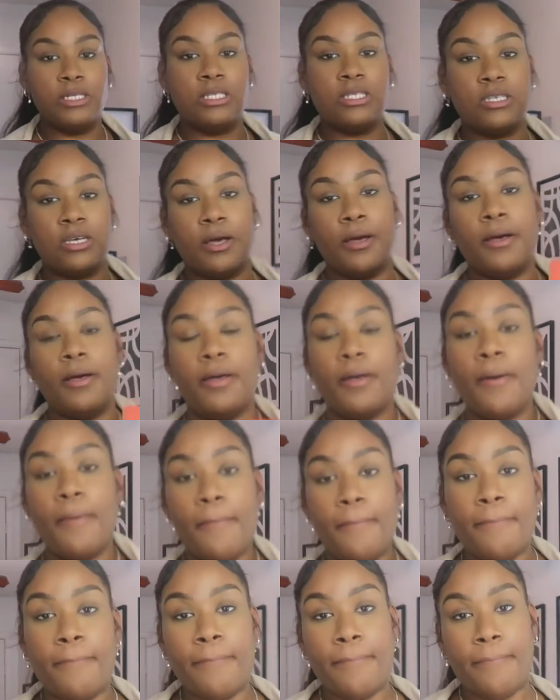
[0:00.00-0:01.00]
went to
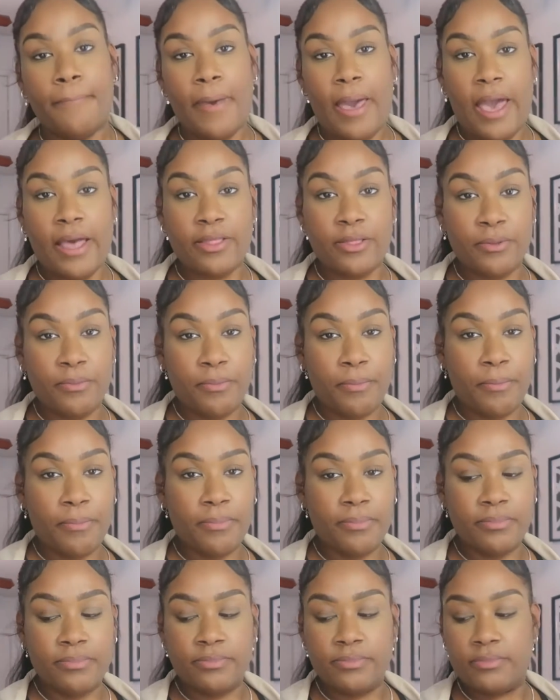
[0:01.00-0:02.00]
Bath
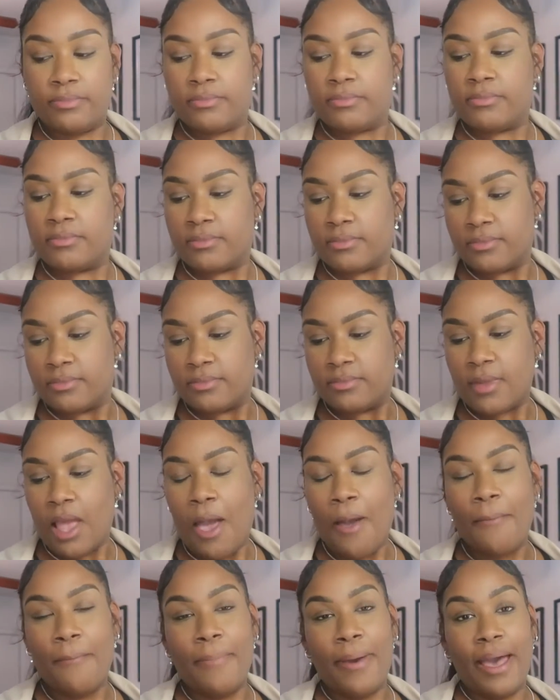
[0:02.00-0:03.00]

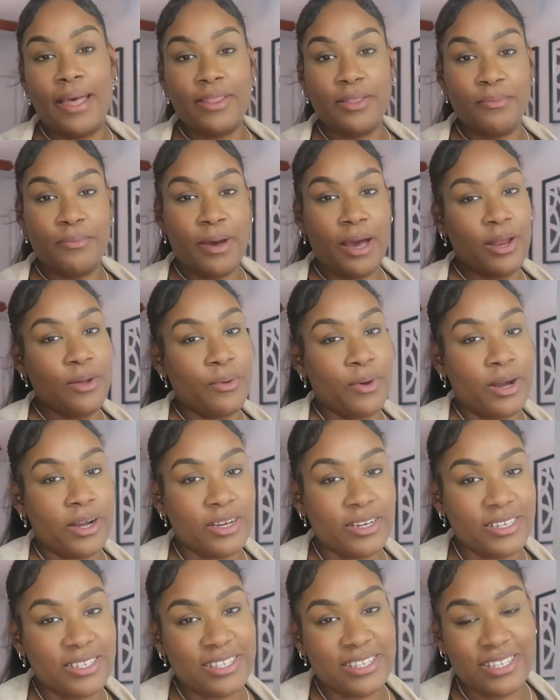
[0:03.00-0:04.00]
Bath and Body
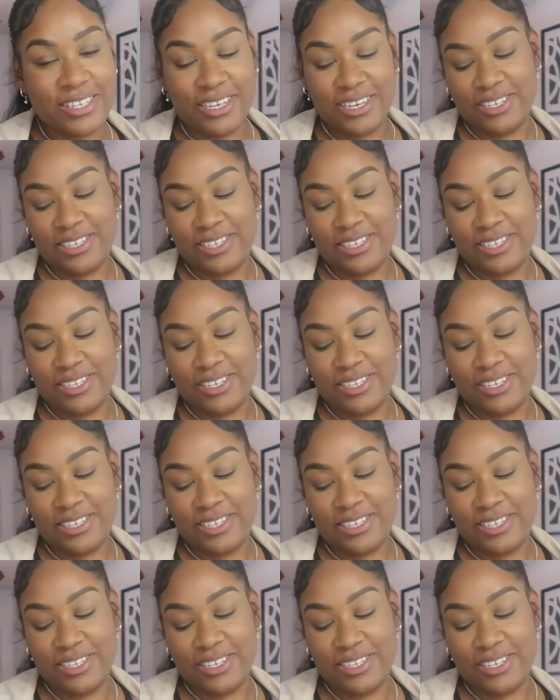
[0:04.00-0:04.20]
Works.